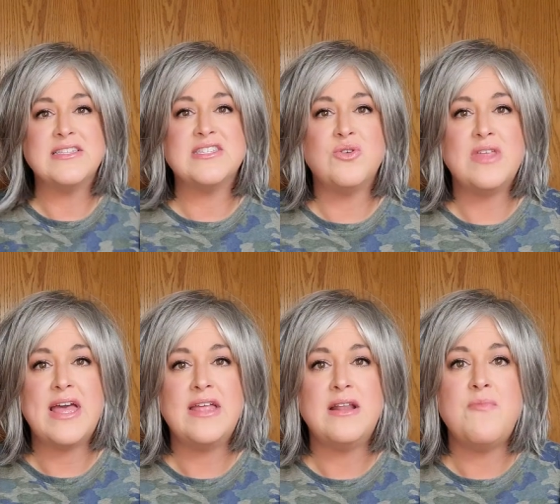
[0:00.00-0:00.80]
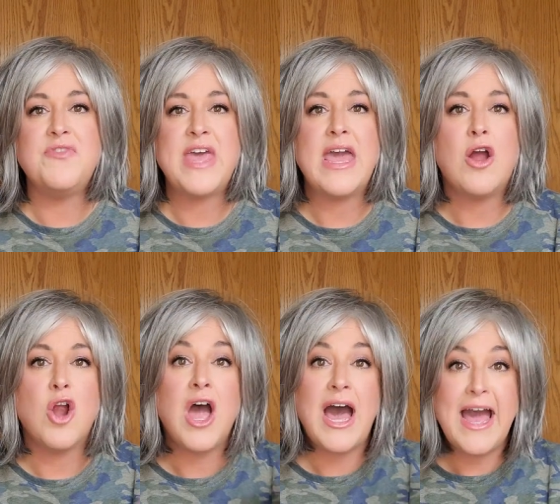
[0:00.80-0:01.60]
And so then they
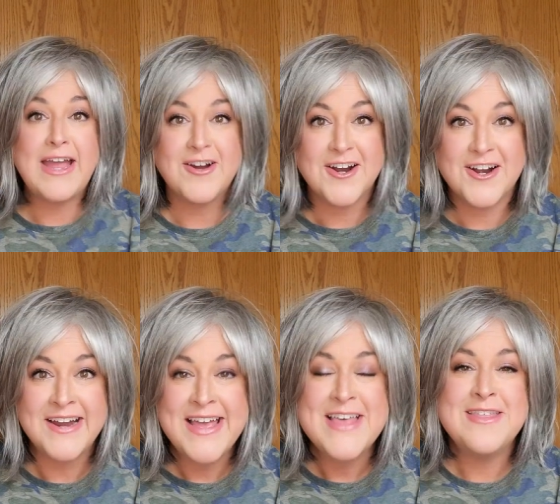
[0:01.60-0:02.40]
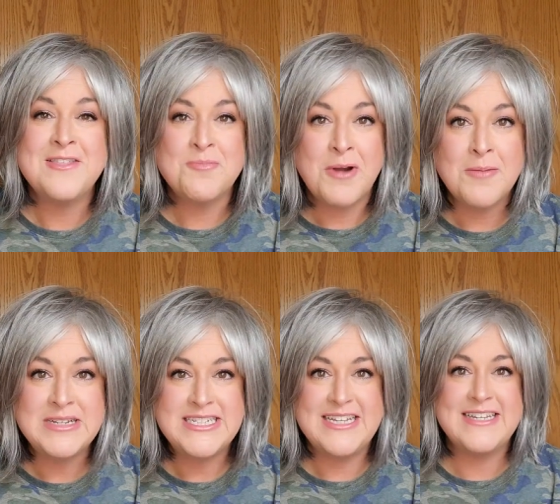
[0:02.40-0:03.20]
are higher than the
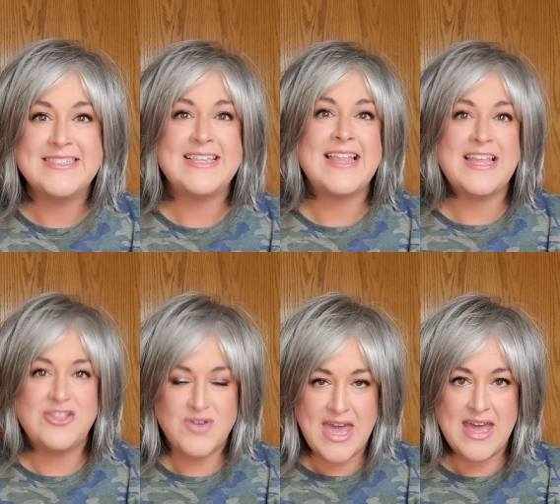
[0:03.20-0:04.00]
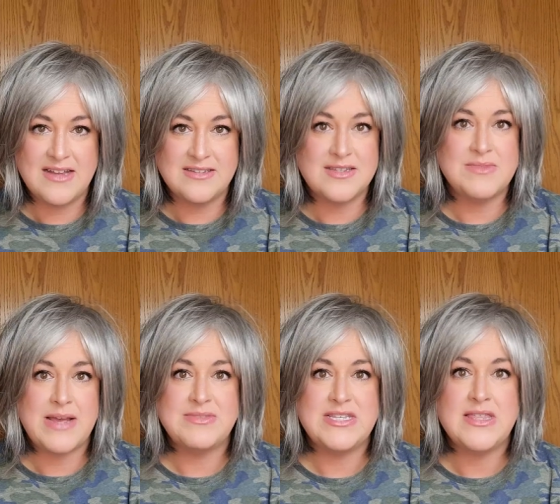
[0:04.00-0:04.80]
permatease and then you can't
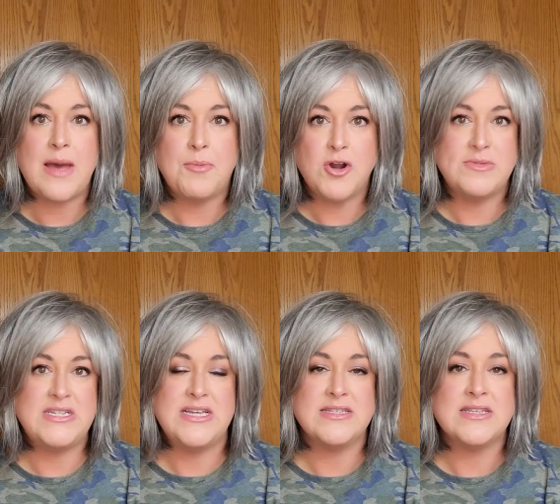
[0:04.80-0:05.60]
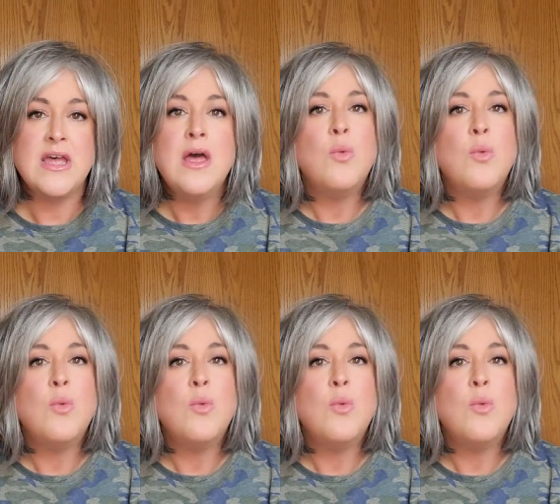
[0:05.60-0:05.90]
sometimes see that permatease.